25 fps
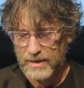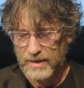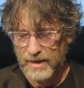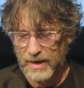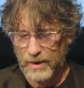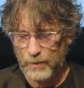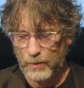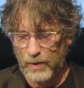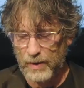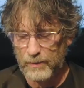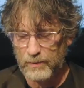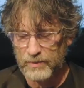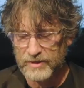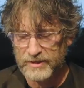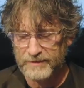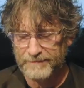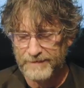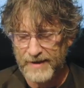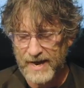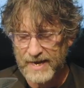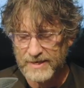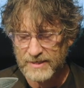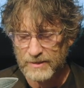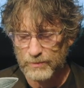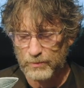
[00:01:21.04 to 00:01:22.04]
Now one was
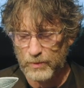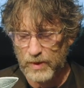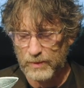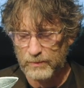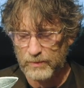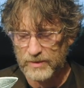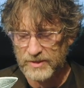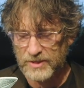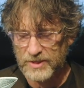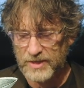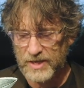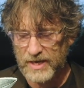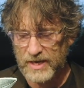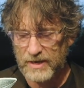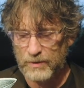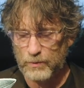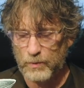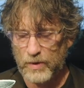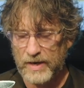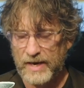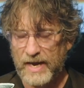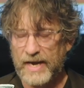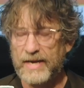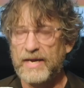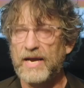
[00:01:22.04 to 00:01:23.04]
fat and one was thin,
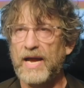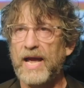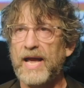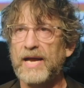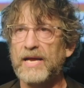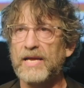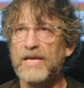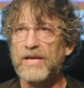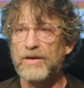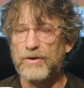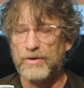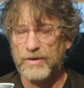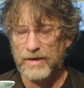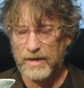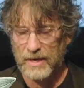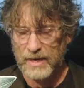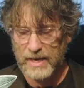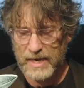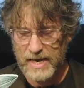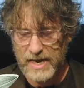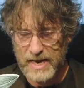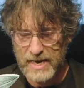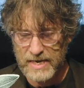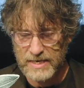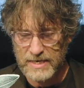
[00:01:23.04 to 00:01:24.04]
one had a hanky on
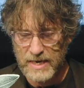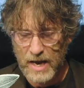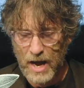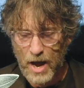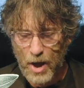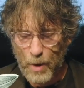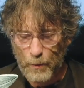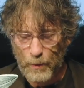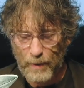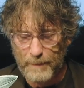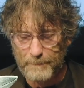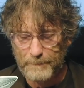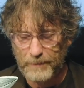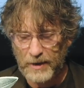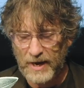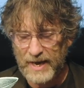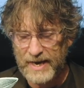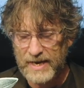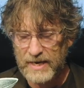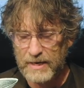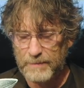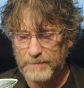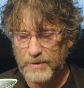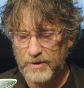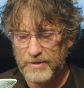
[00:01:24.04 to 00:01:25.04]
her head, one
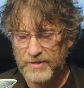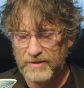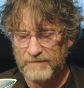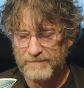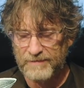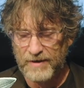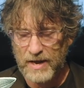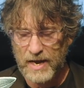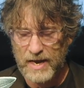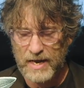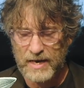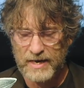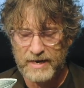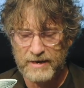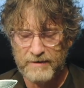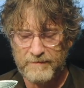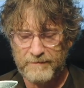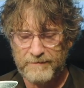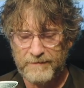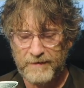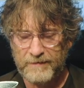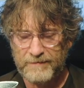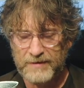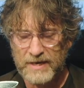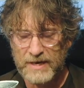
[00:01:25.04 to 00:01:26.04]
played upon the violin,
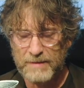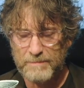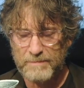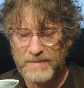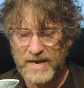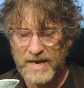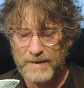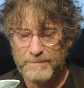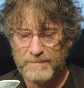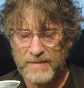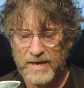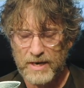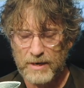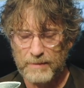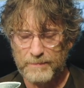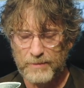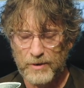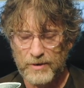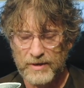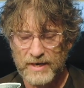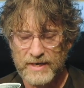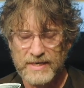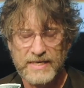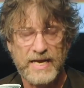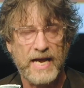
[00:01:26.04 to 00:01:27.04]
fifteen bad men
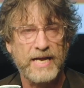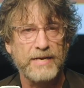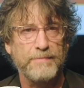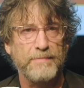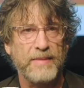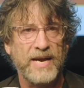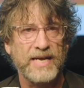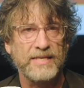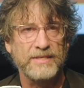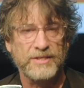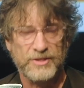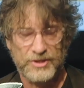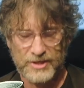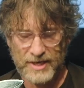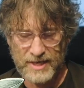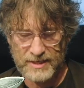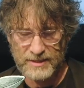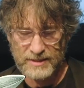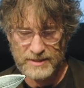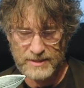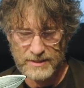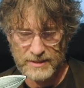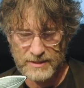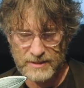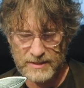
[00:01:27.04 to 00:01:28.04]
upon a dead man's
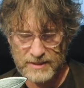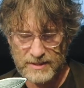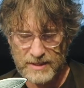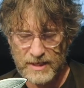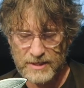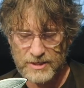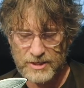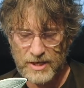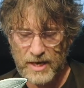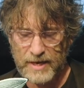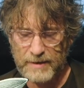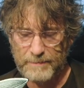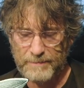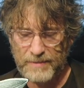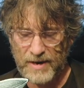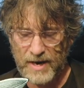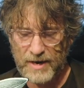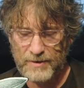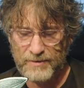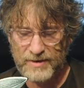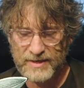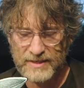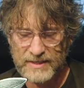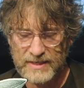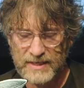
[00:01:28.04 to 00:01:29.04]
chest, and such like
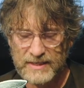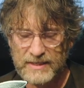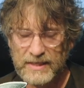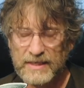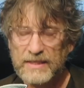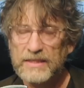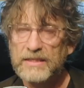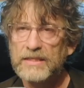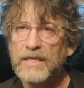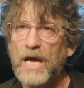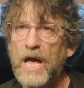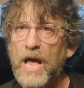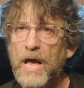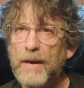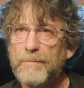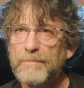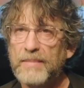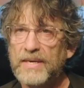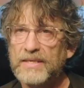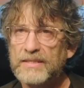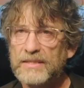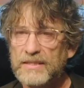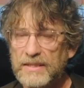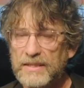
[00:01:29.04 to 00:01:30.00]
pirate ditties. My